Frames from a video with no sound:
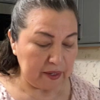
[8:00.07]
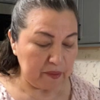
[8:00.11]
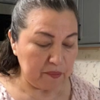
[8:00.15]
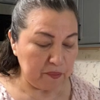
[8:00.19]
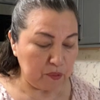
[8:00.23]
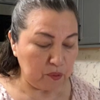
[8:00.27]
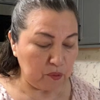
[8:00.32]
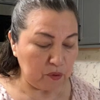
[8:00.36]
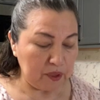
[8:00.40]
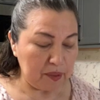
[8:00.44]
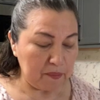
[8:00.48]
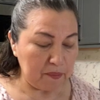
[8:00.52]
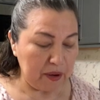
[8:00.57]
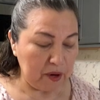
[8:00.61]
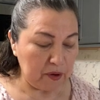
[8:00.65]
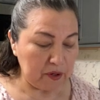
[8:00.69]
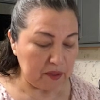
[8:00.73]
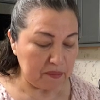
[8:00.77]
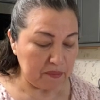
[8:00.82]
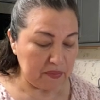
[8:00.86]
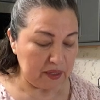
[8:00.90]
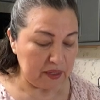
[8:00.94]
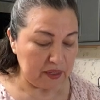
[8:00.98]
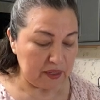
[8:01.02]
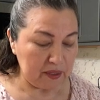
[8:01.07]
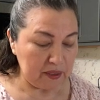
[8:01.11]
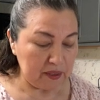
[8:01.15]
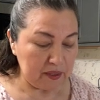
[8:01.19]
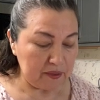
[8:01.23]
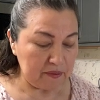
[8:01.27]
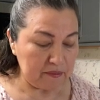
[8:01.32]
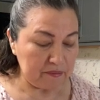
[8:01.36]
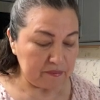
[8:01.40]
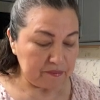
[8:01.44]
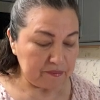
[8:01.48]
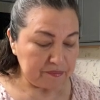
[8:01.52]
can pull them out
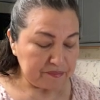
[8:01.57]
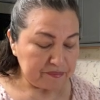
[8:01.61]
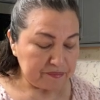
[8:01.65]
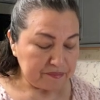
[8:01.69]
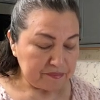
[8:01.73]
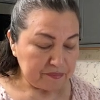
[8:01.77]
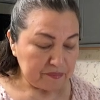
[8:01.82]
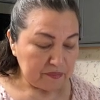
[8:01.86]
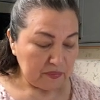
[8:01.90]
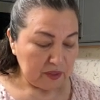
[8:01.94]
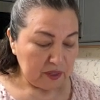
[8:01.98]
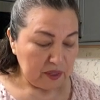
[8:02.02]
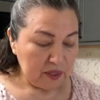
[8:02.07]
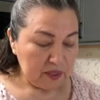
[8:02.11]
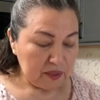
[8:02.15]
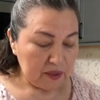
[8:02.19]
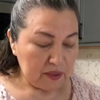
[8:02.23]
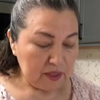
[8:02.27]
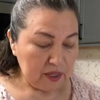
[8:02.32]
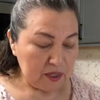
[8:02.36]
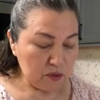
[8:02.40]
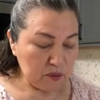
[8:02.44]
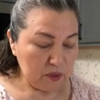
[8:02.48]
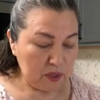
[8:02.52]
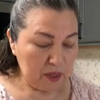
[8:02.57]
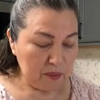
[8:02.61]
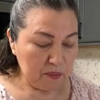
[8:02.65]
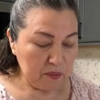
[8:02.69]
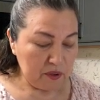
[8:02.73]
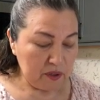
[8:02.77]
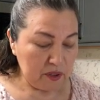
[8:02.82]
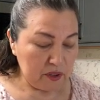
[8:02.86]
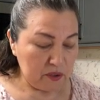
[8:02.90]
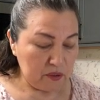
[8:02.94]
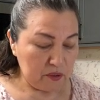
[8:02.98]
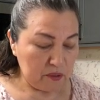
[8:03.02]
immediately. That's what I'm
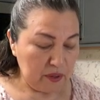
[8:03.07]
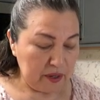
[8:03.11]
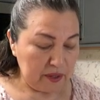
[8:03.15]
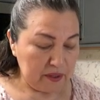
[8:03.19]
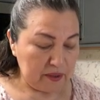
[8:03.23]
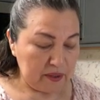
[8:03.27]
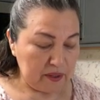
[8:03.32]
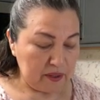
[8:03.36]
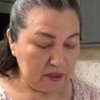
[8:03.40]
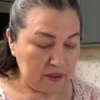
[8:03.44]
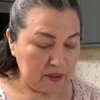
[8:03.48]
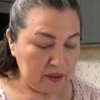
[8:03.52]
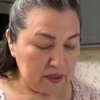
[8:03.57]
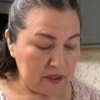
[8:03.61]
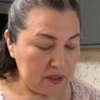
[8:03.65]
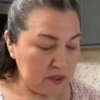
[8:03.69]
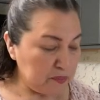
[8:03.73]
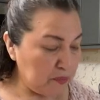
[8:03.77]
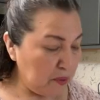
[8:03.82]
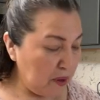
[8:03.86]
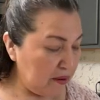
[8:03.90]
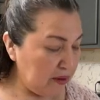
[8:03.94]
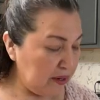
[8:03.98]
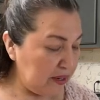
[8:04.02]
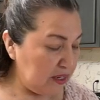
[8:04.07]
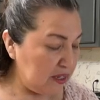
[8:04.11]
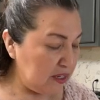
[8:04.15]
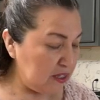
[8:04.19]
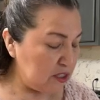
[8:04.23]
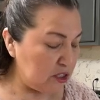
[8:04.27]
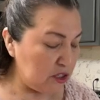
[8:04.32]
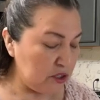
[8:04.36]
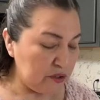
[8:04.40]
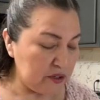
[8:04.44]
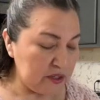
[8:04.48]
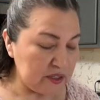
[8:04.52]
gonna do. I think it's probably
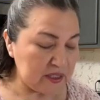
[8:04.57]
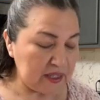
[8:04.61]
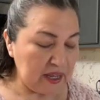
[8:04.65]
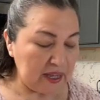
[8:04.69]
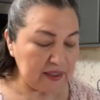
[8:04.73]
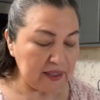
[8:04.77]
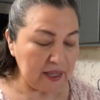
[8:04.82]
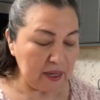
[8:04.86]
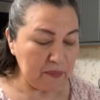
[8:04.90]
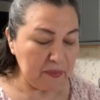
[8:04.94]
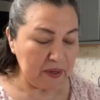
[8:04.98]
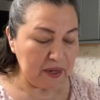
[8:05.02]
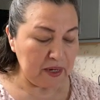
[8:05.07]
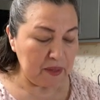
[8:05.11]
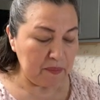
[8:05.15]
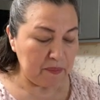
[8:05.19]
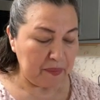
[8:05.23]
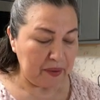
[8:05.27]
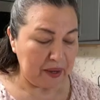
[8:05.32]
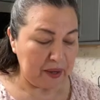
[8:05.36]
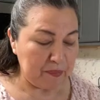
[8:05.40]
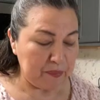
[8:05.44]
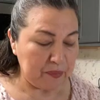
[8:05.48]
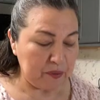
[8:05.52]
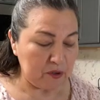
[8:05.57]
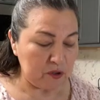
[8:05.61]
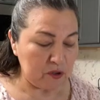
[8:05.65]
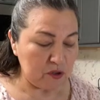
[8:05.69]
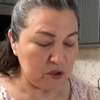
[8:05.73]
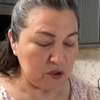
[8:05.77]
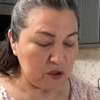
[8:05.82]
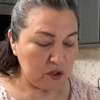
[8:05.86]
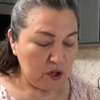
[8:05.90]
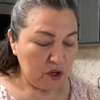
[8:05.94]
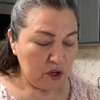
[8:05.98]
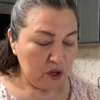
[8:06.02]
easier. It's not that many
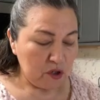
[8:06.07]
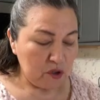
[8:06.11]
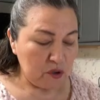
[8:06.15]
peppers.